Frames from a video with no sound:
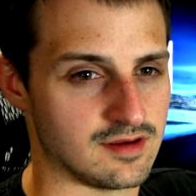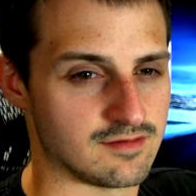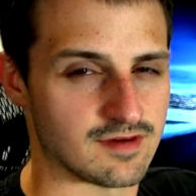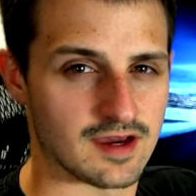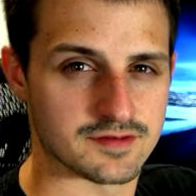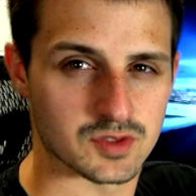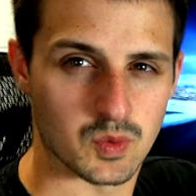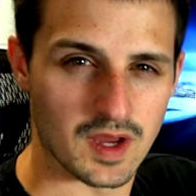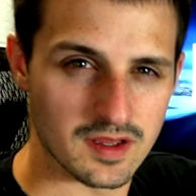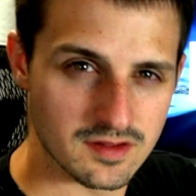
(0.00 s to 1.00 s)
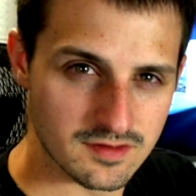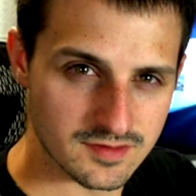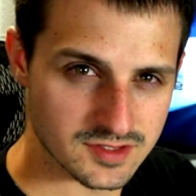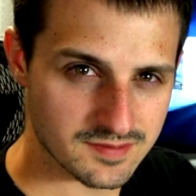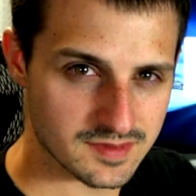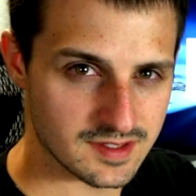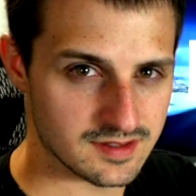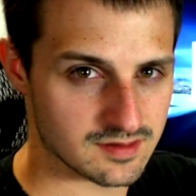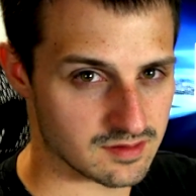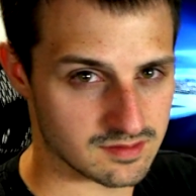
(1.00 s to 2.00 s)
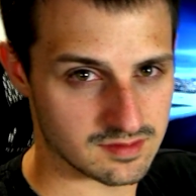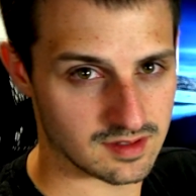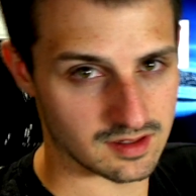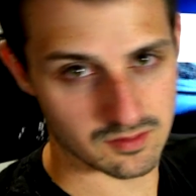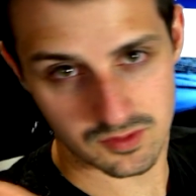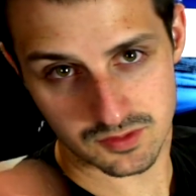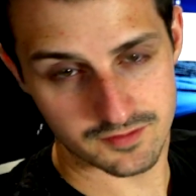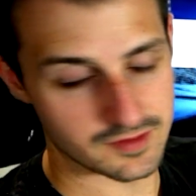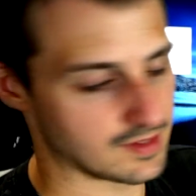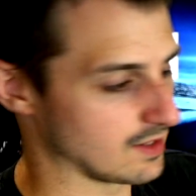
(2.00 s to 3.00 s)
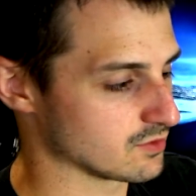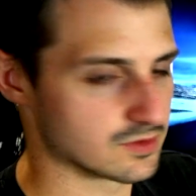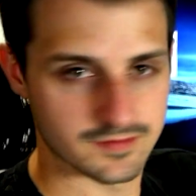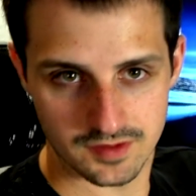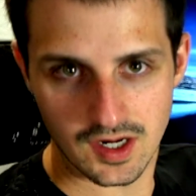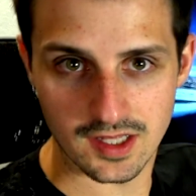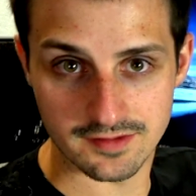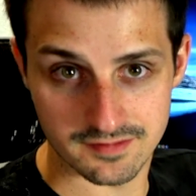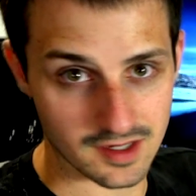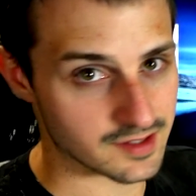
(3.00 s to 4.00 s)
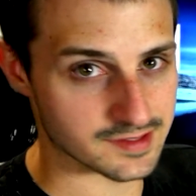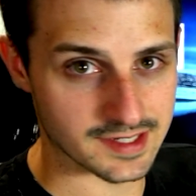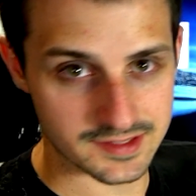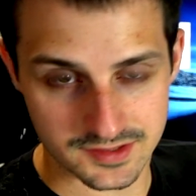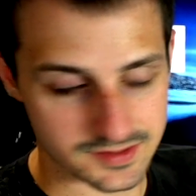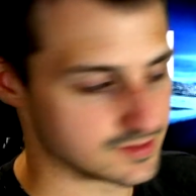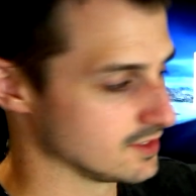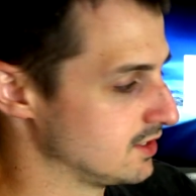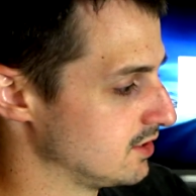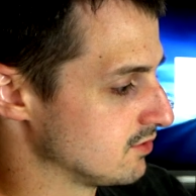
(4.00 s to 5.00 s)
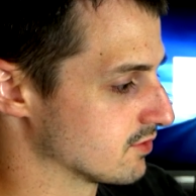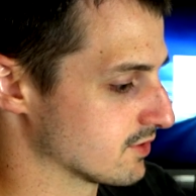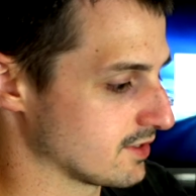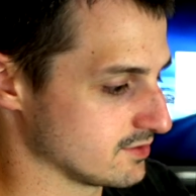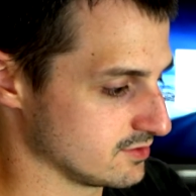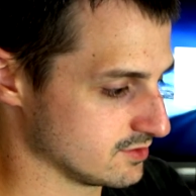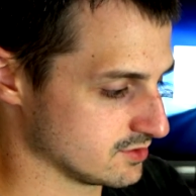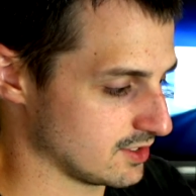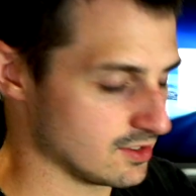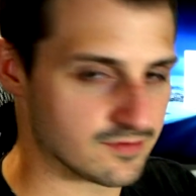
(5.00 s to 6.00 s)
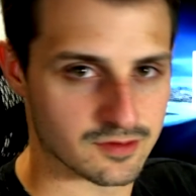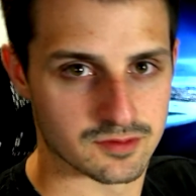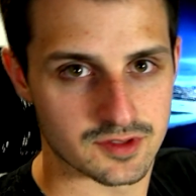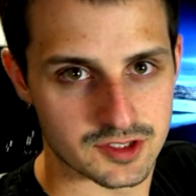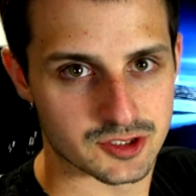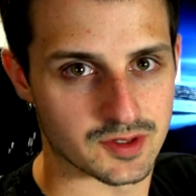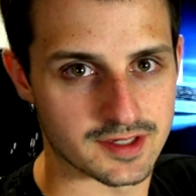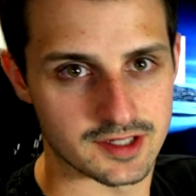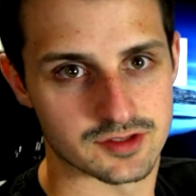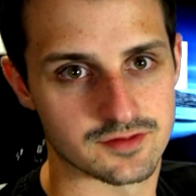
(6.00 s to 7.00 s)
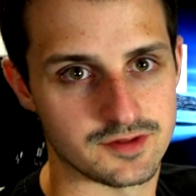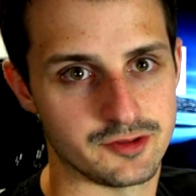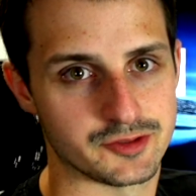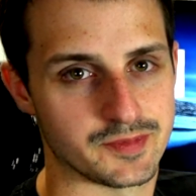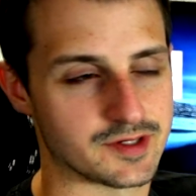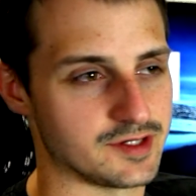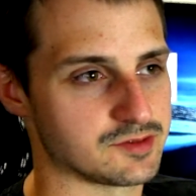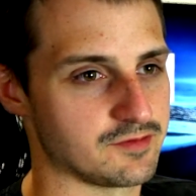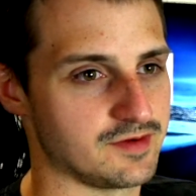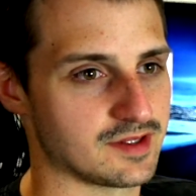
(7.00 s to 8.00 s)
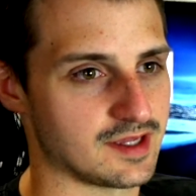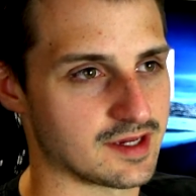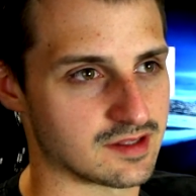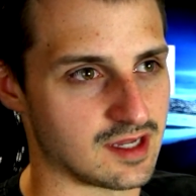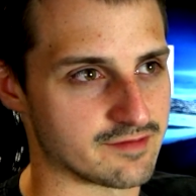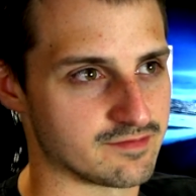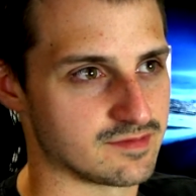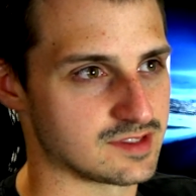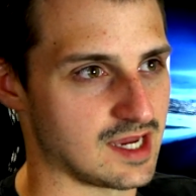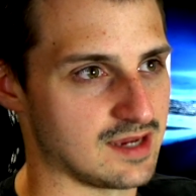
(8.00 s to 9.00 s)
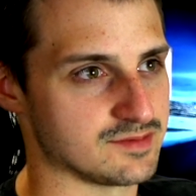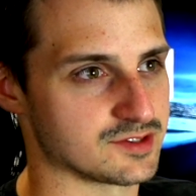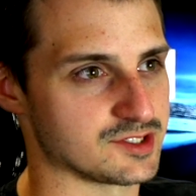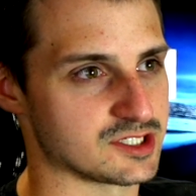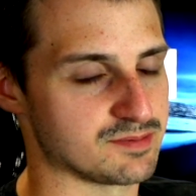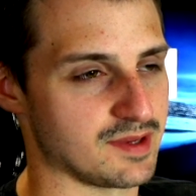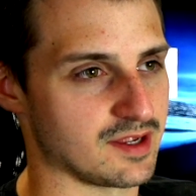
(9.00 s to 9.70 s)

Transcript: 512 or something. I don't know. We'll review that. We'll review all the cases. We're trying to go for really short case reviews because we feel like a lot of times they're just spent